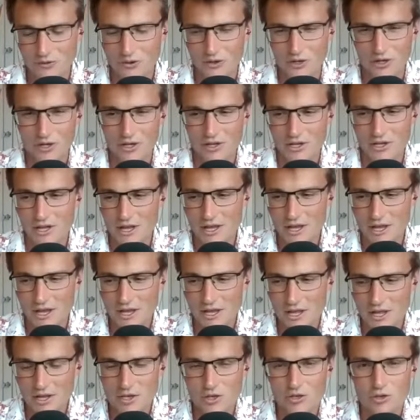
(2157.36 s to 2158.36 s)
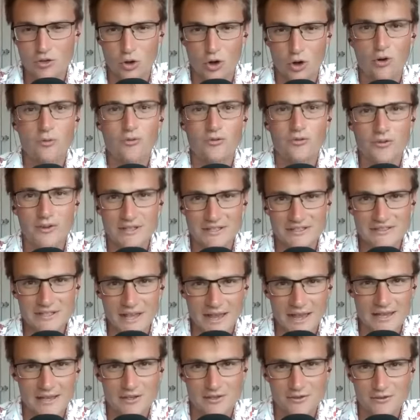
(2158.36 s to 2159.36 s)
for not for the
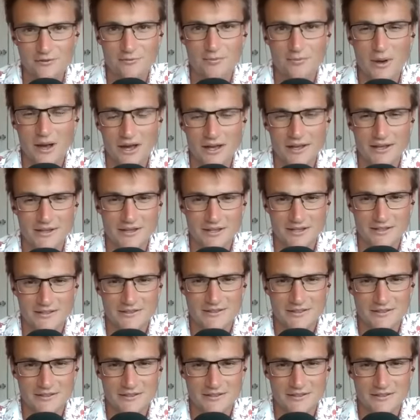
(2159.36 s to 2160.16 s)
sake of buying it.